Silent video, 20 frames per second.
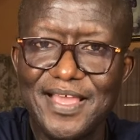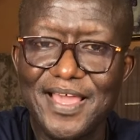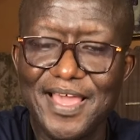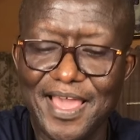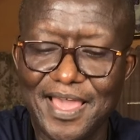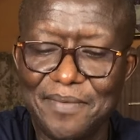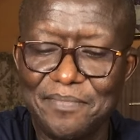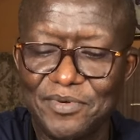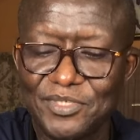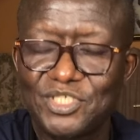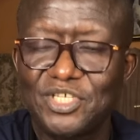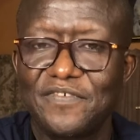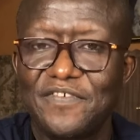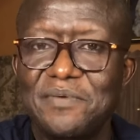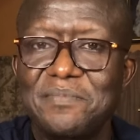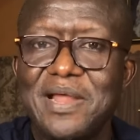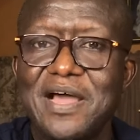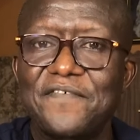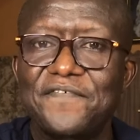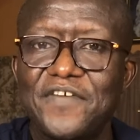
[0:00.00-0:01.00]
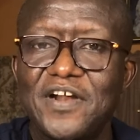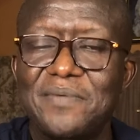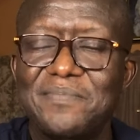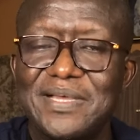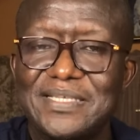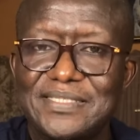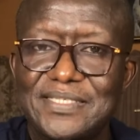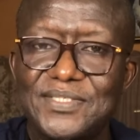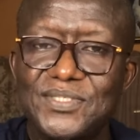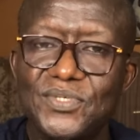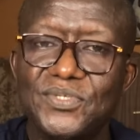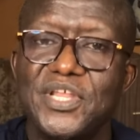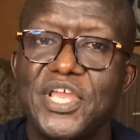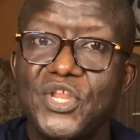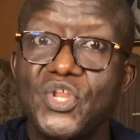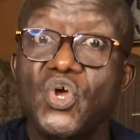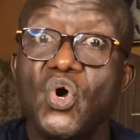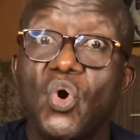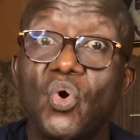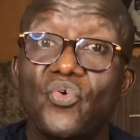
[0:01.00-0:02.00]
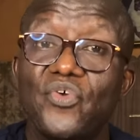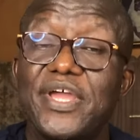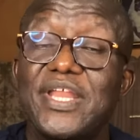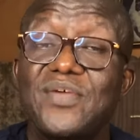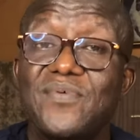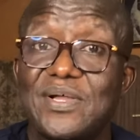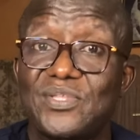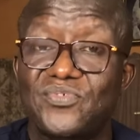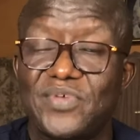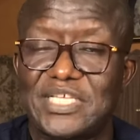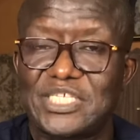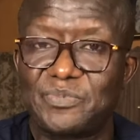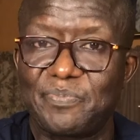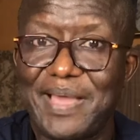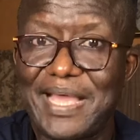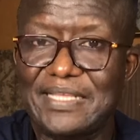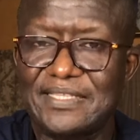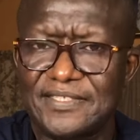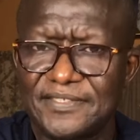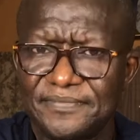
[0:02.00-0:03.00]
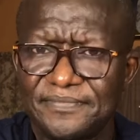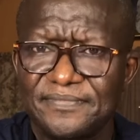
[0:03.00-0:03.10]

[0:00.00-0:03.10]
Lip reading: And most of them are pharmacies, so they know already what to expect,